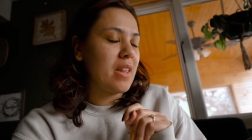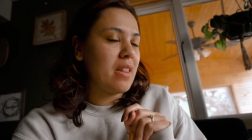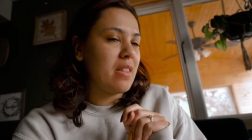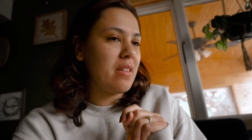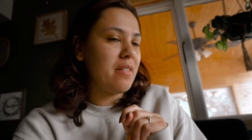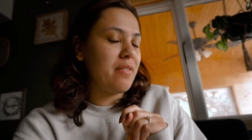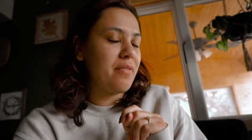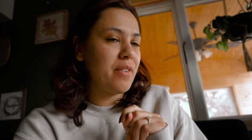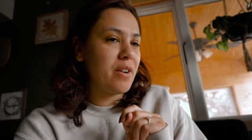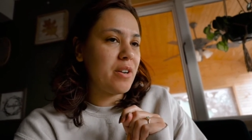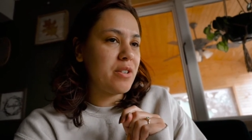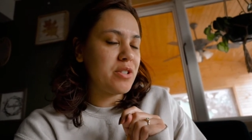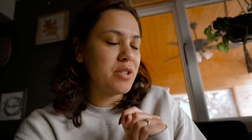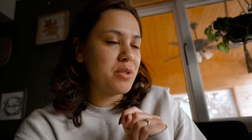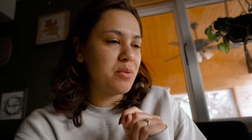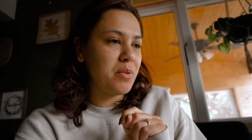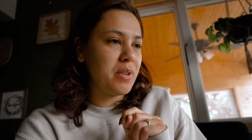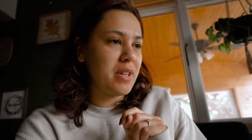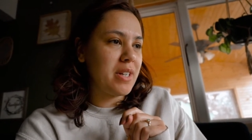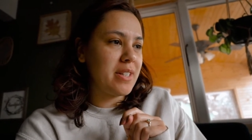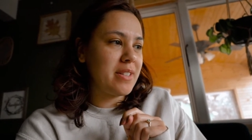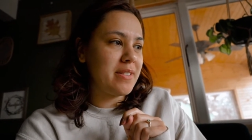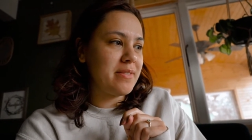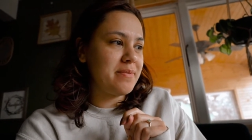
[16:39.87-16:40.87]
The first
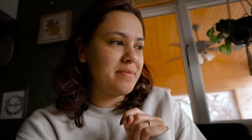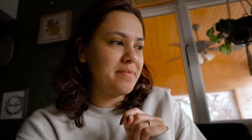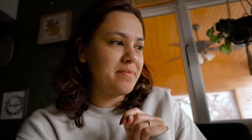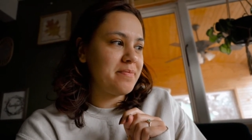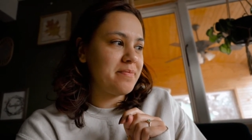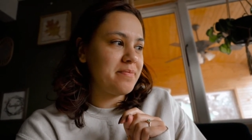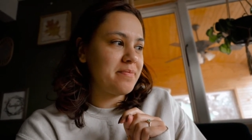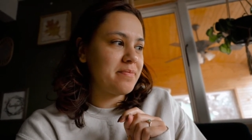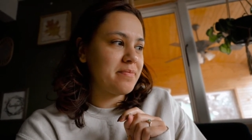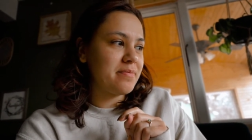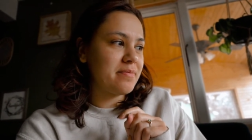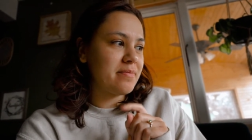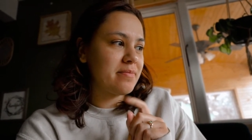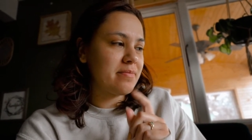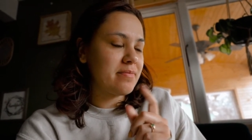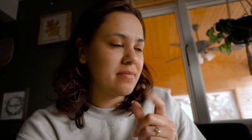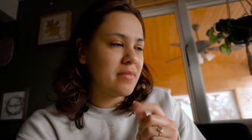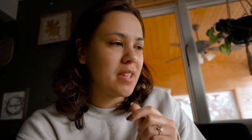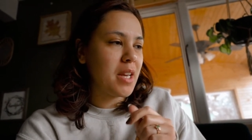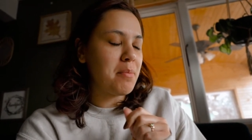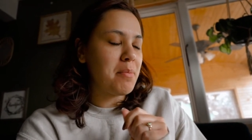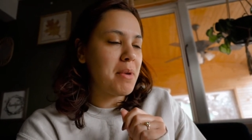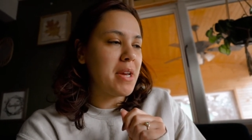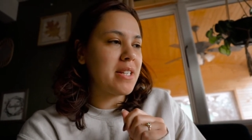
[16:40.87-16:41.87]
one
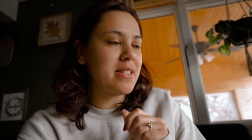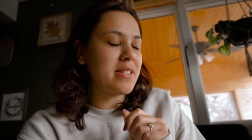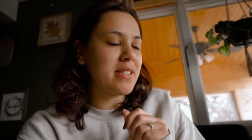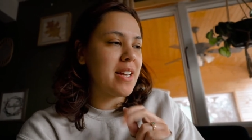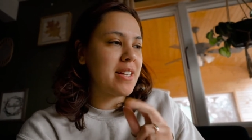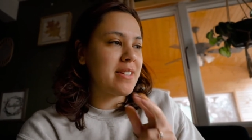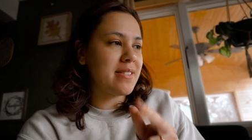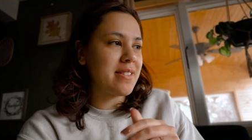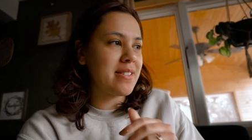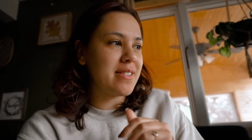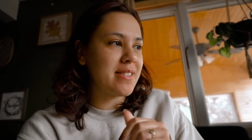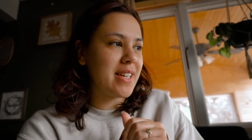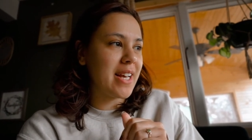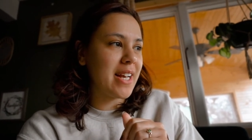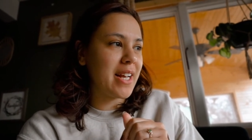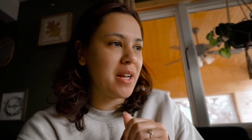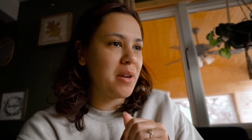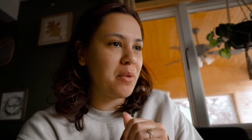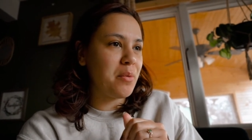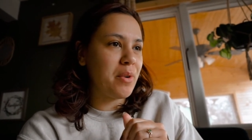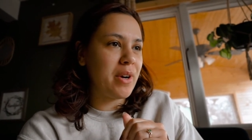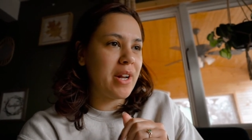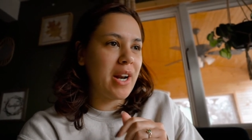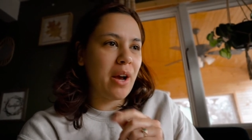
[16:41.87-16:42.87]
made sense. The
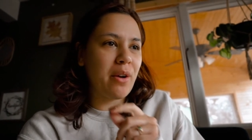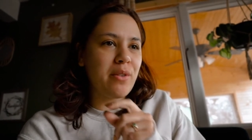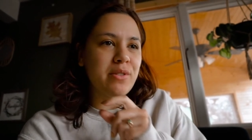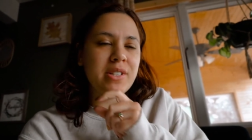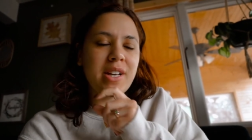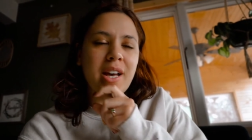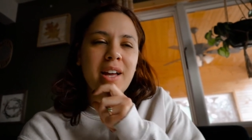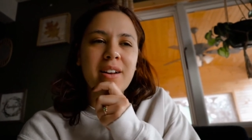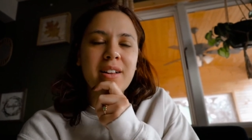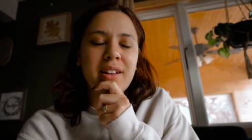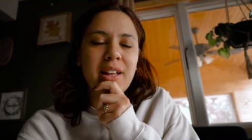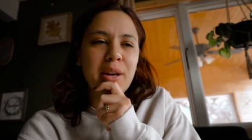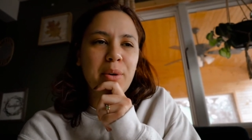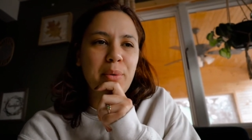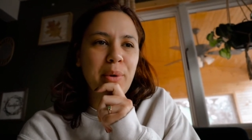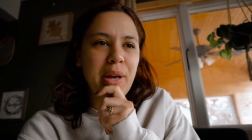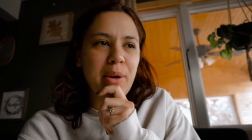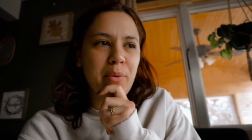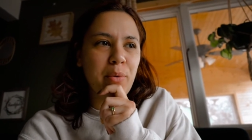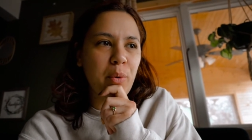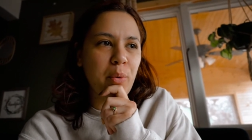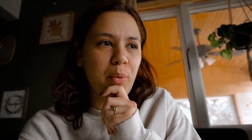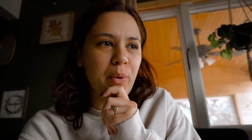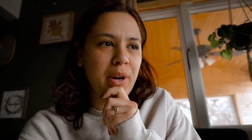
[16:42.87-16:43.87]
second one, I was kind of like,
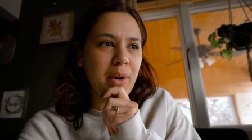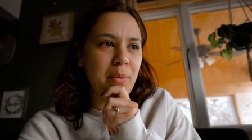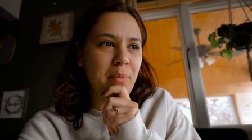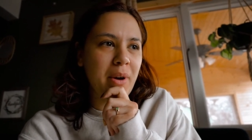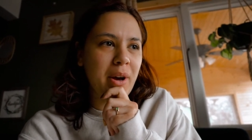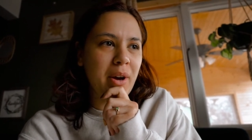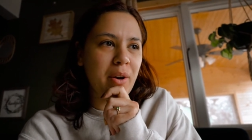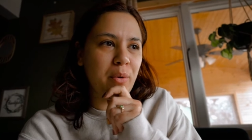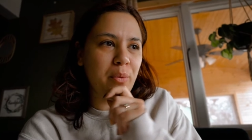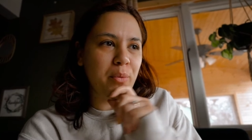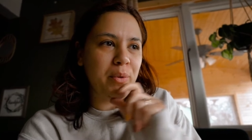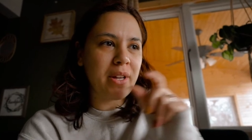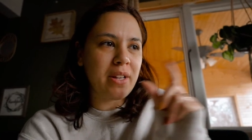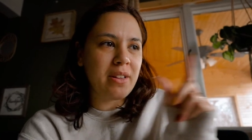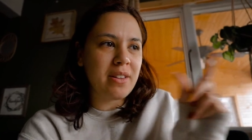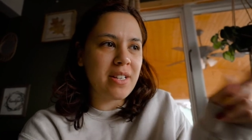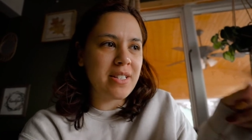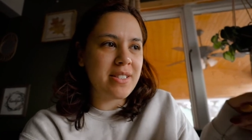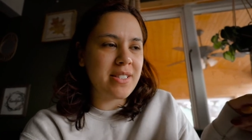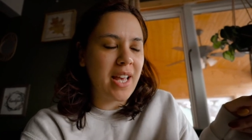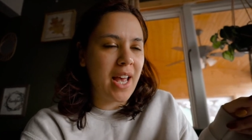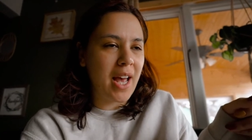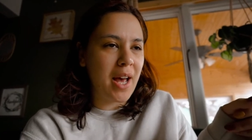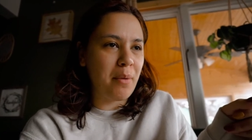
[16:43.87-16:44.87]
wait, well, what about when
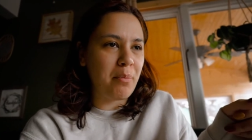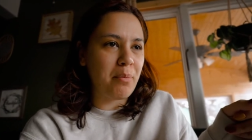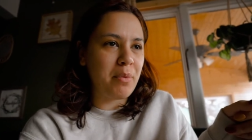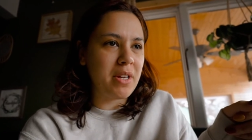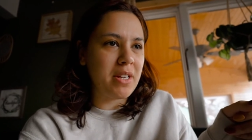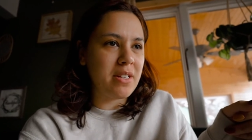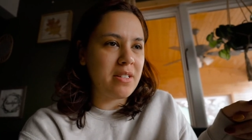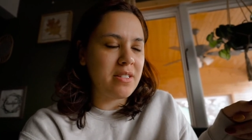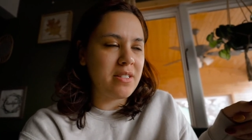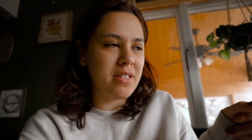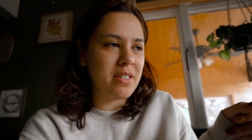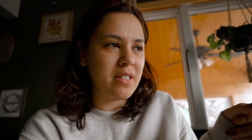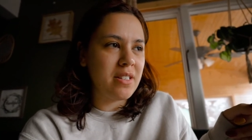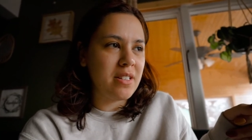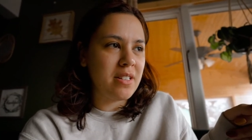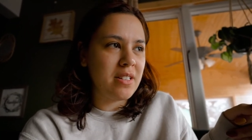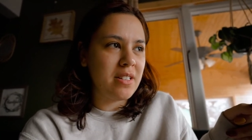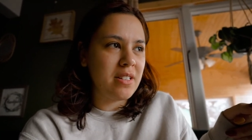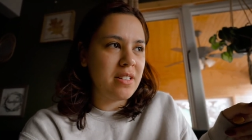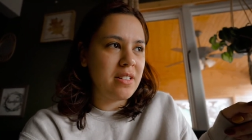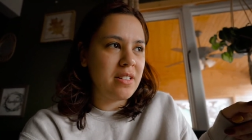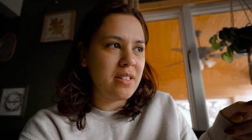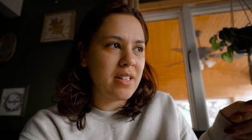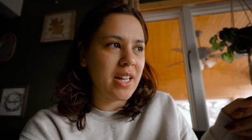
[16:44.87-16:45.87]
this happened?
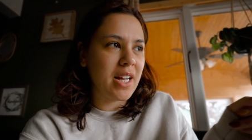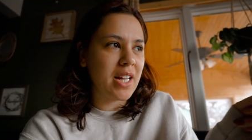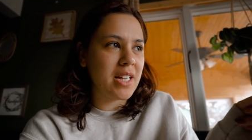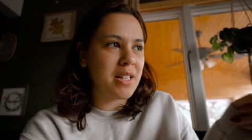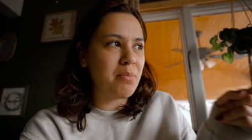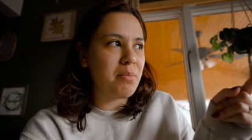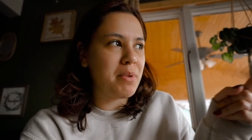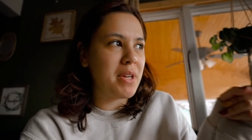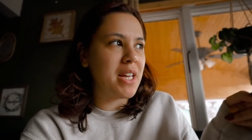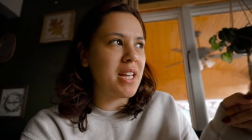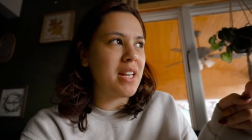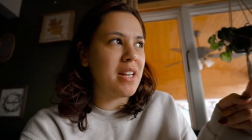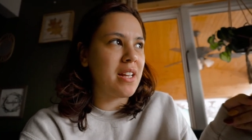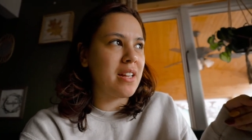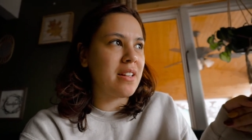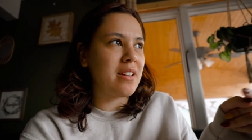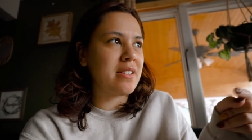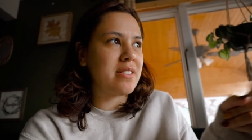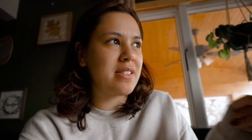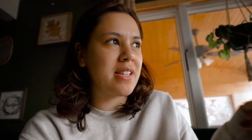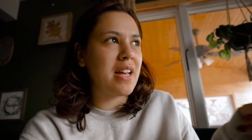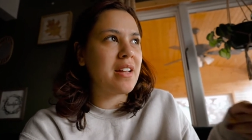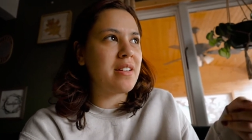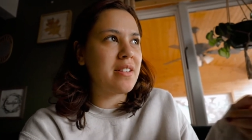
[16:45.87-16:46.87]
Like at the beginning,
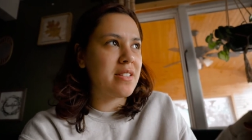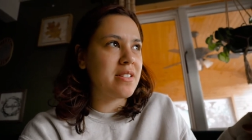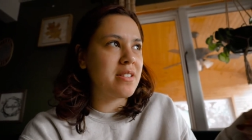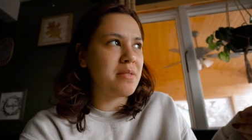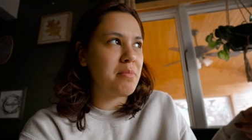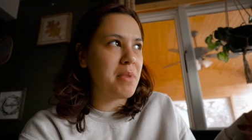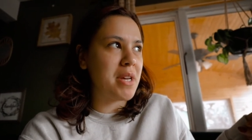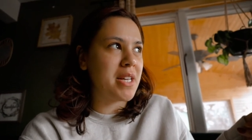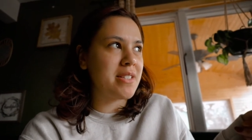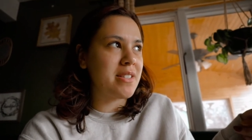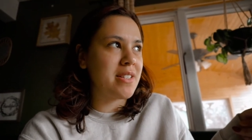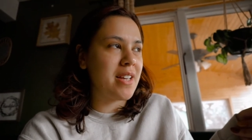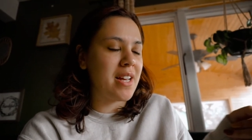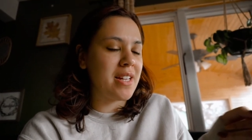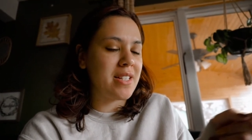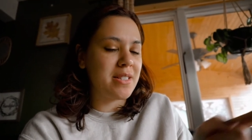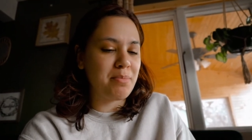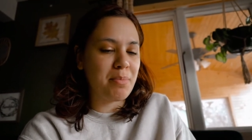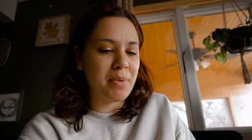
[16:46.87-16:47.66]
because that doesn't make sense.